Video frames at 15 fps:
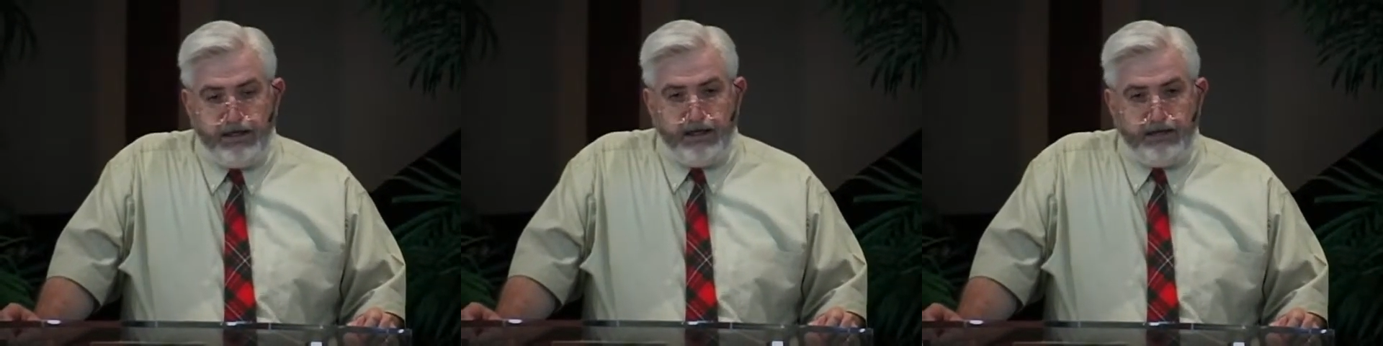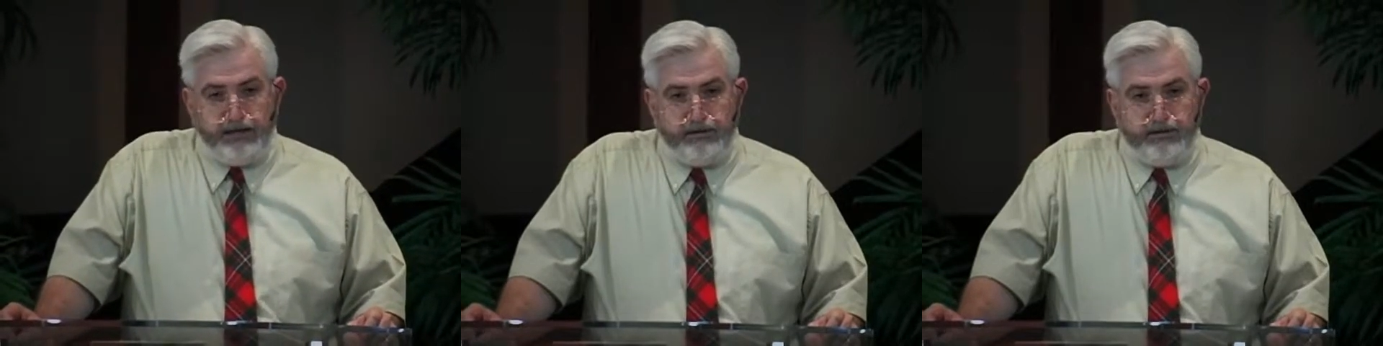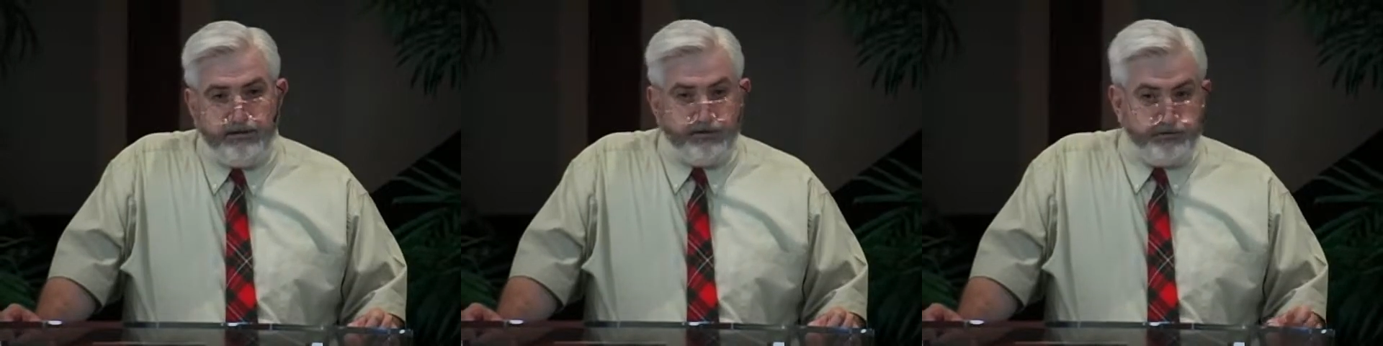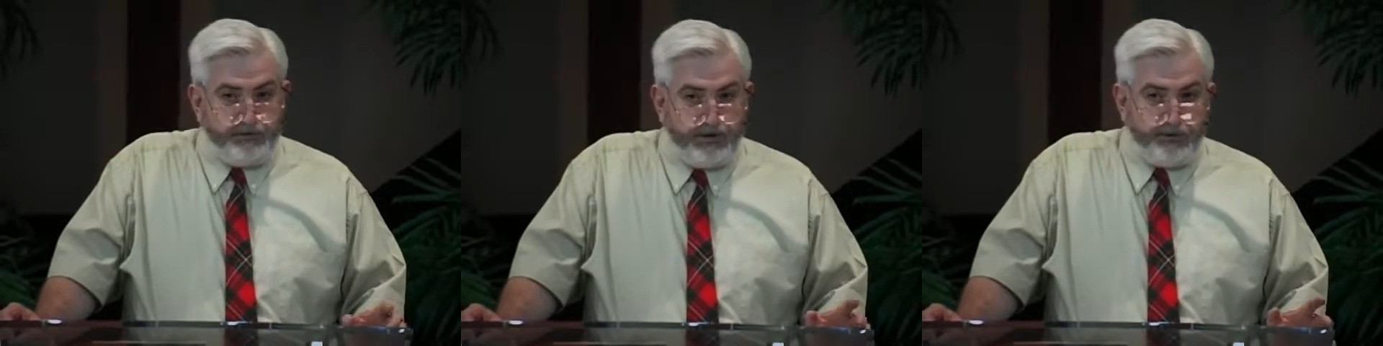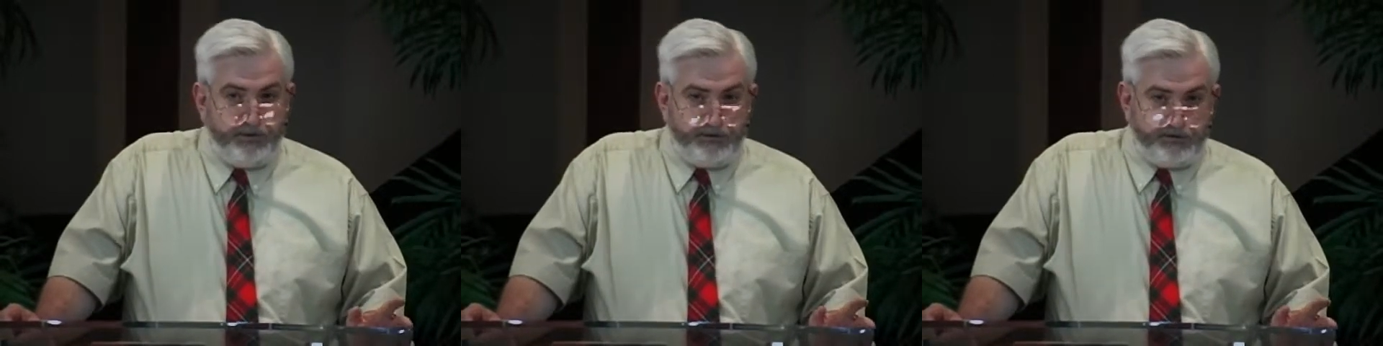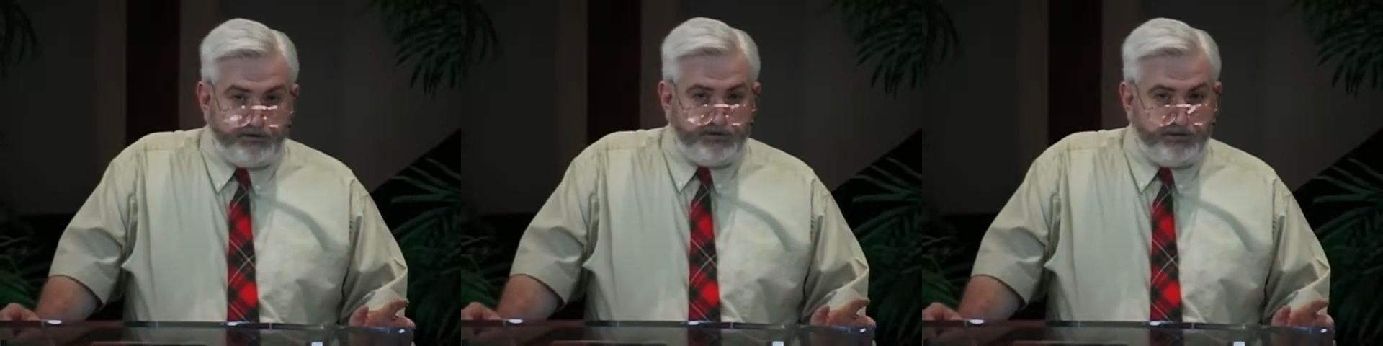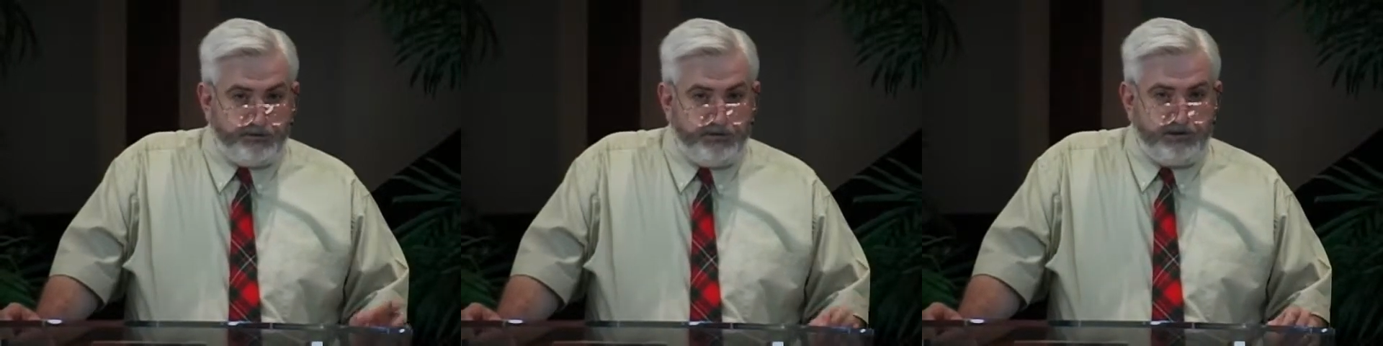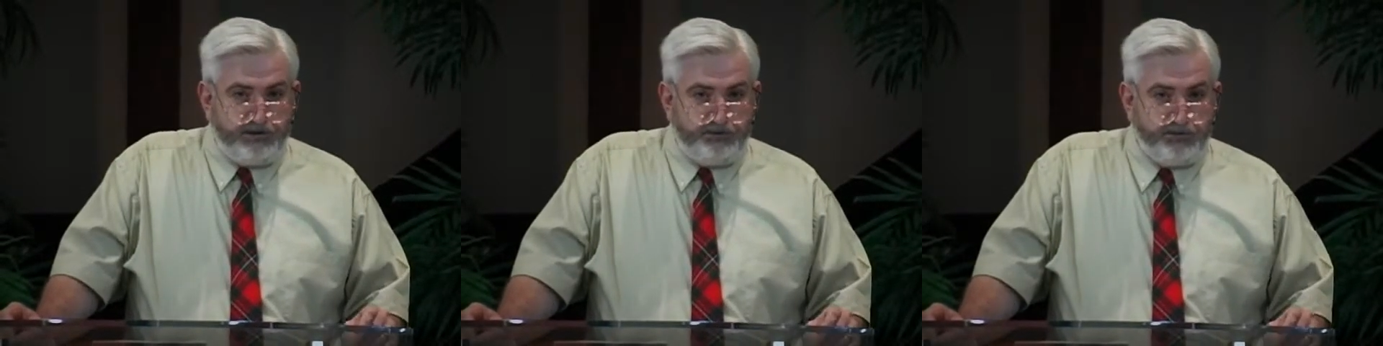And this, by the way, this is
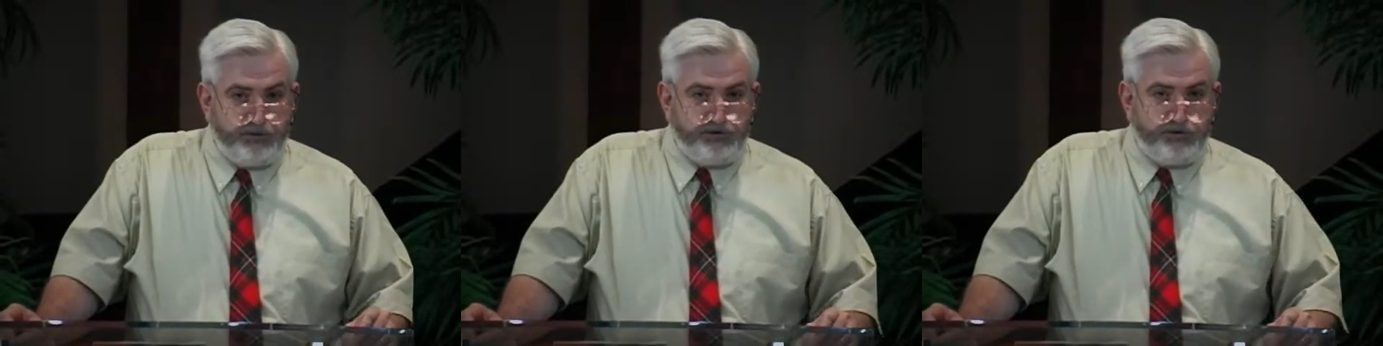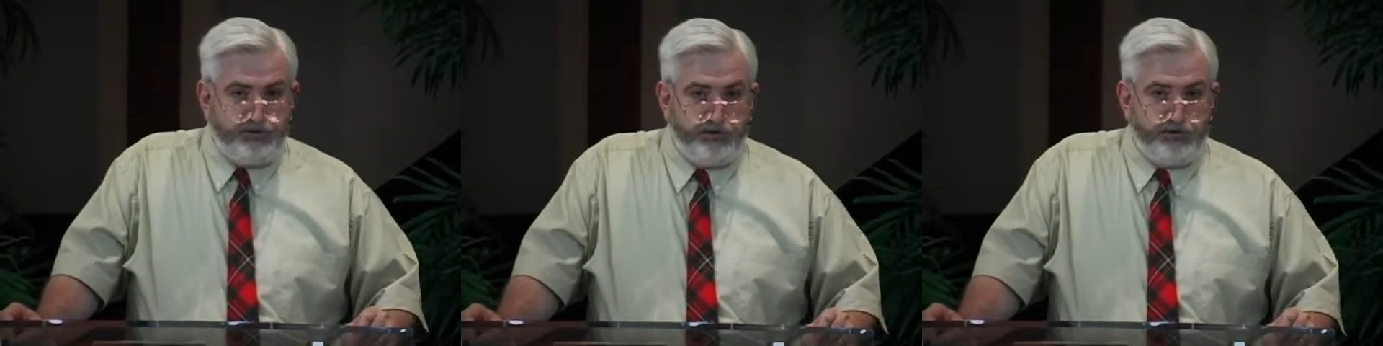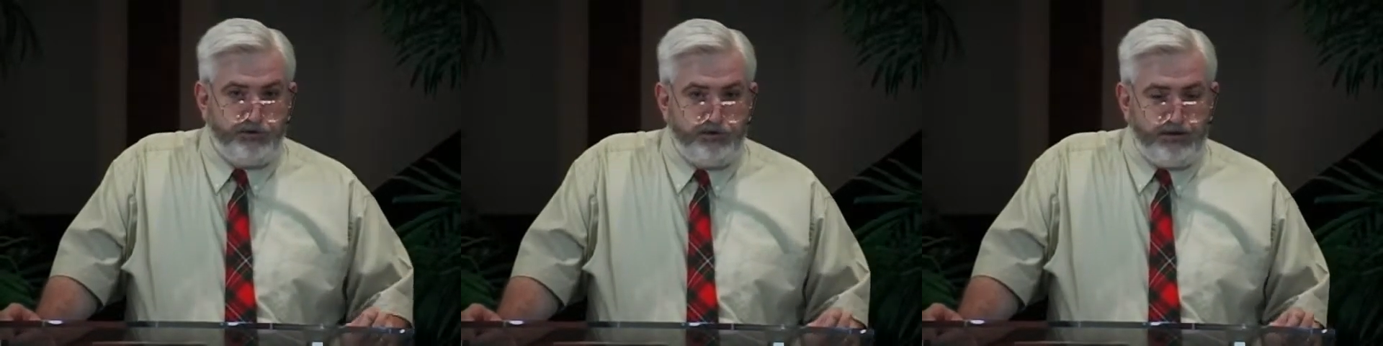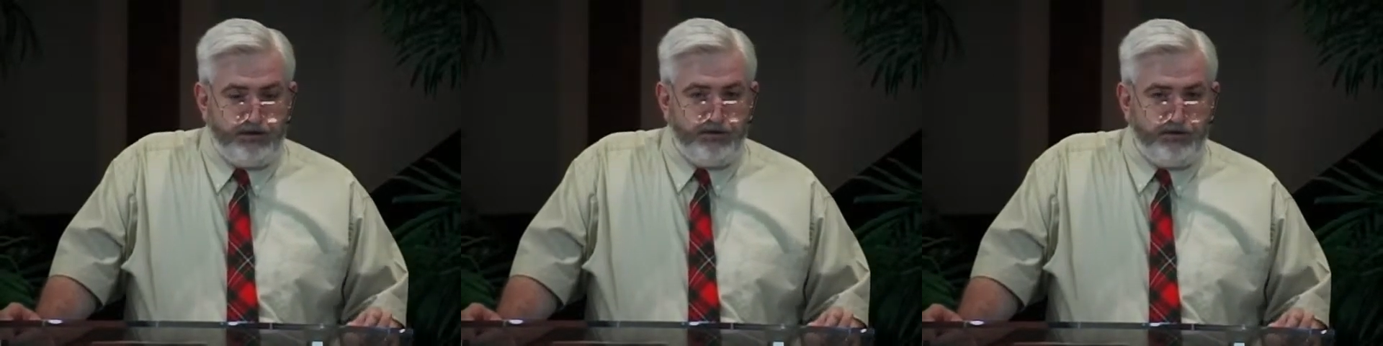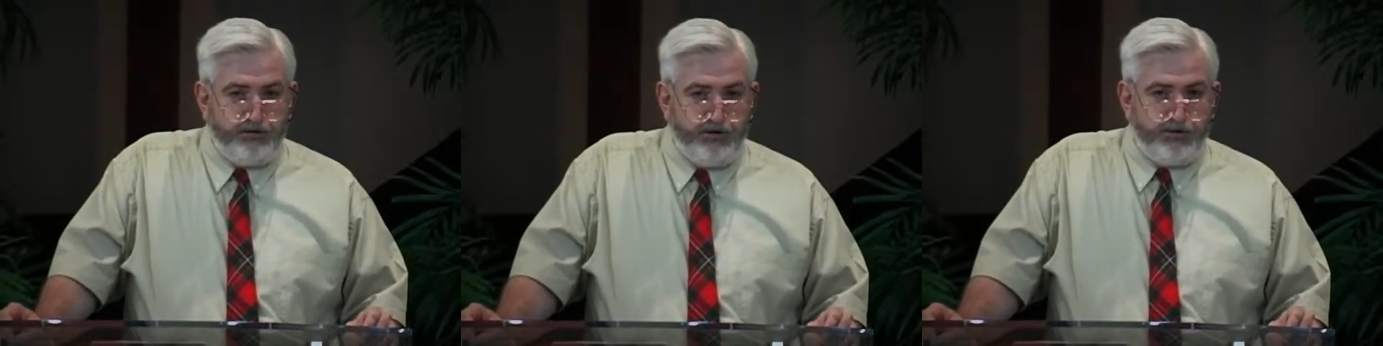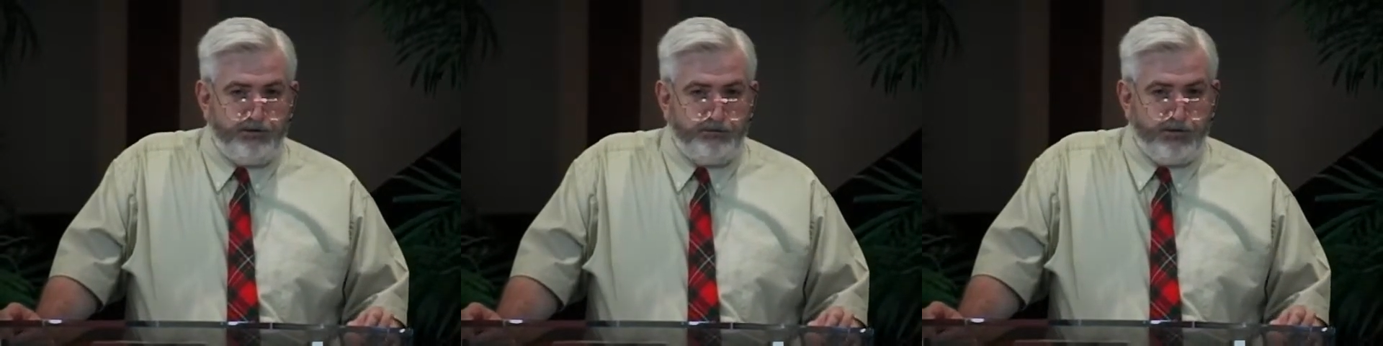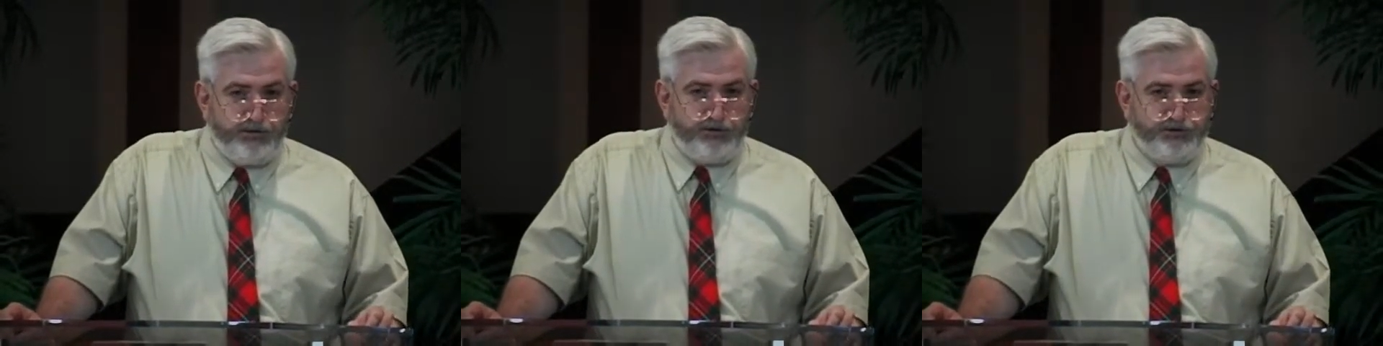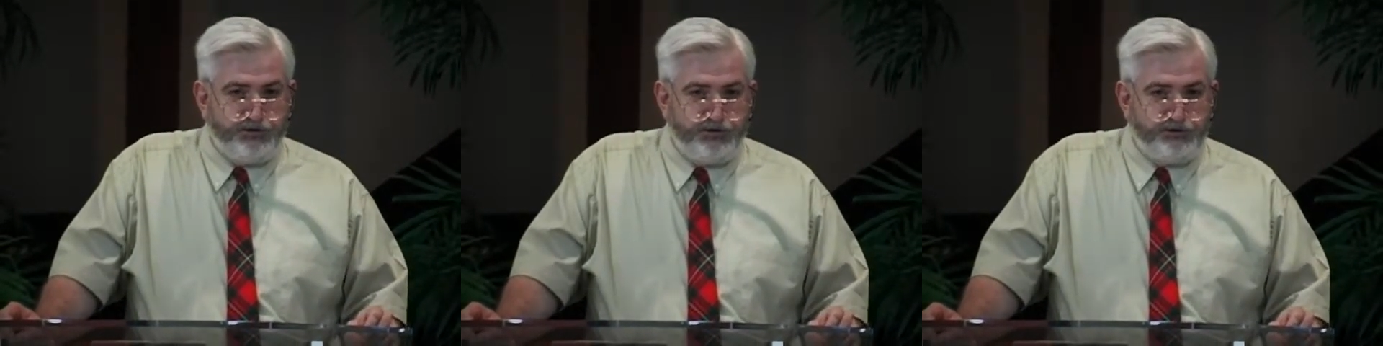something that most of your other
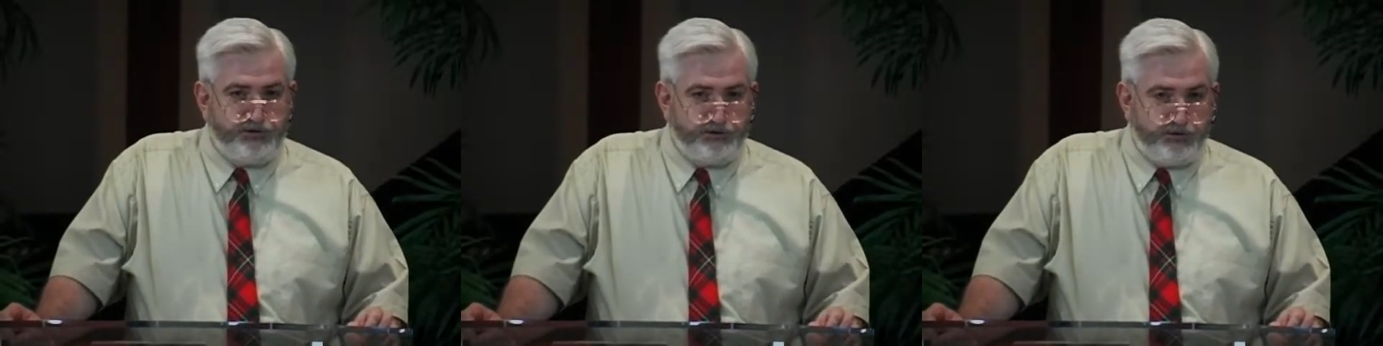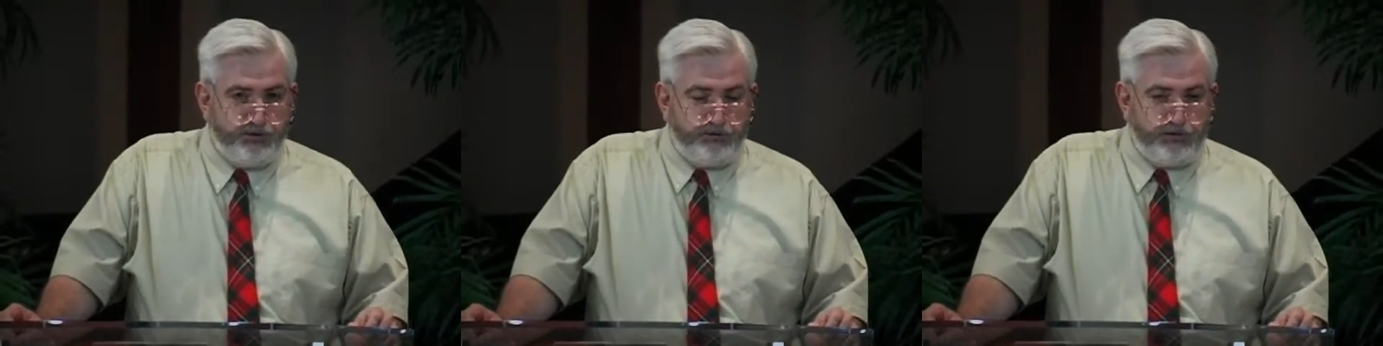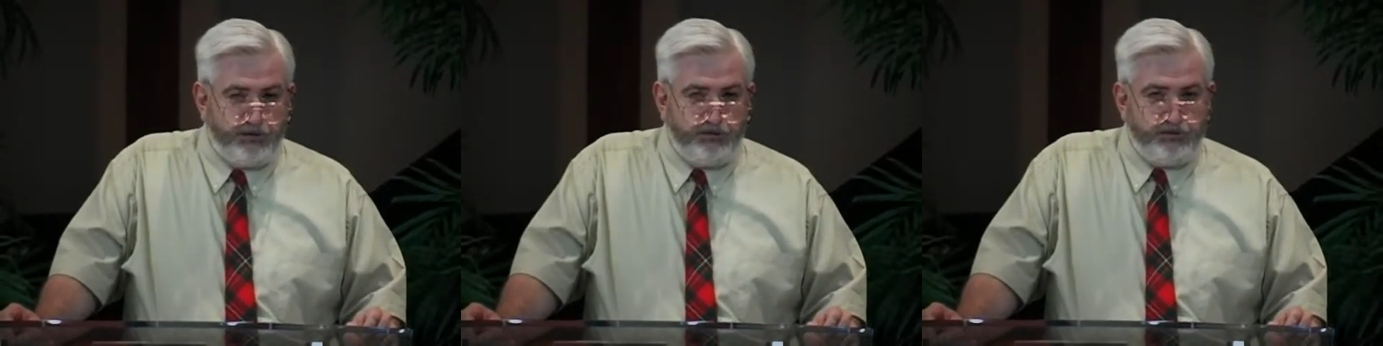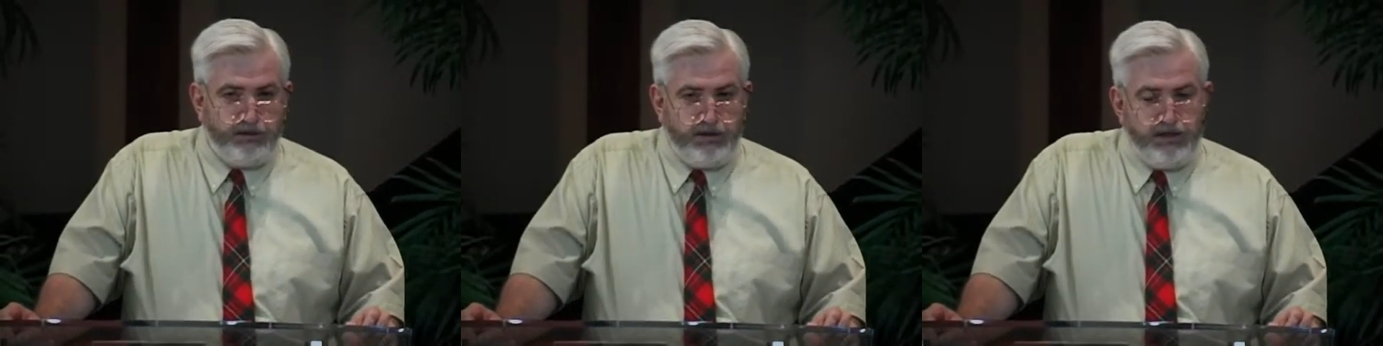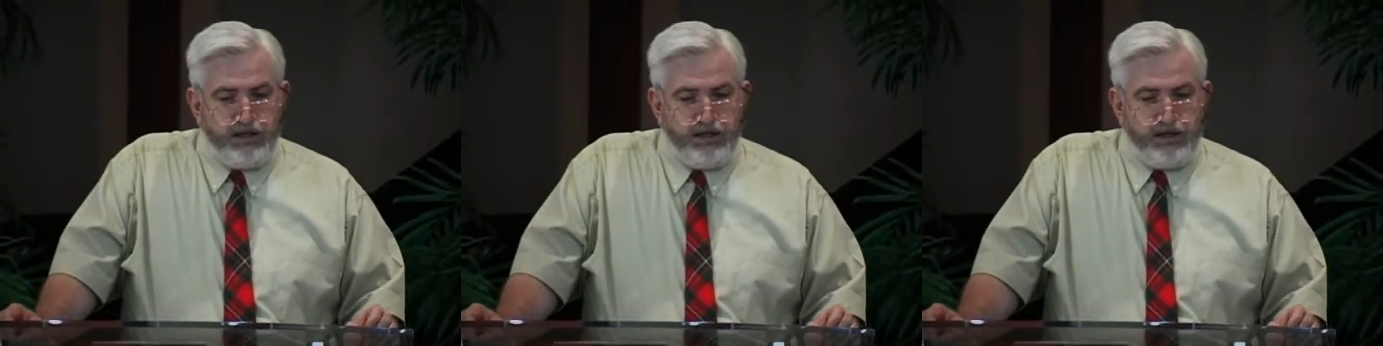public adjusters won't know.